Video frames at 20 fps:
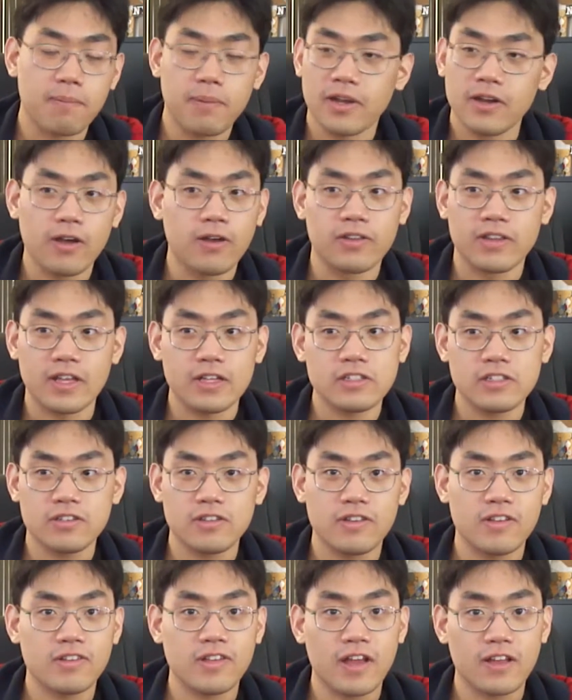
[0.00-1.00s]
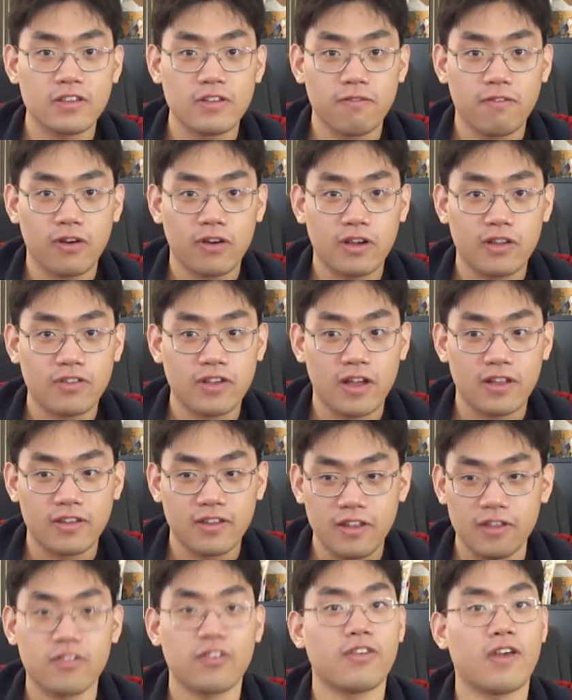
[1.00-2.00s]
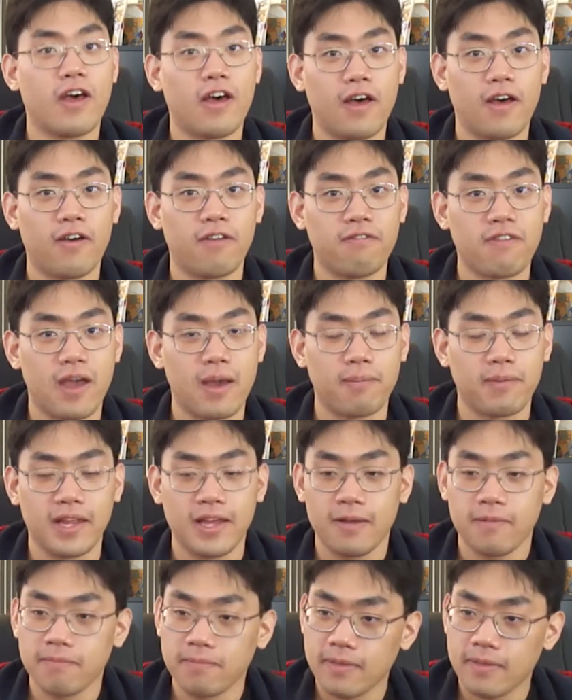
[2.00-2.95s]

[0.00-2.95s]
But no, they just decided to focus on this family.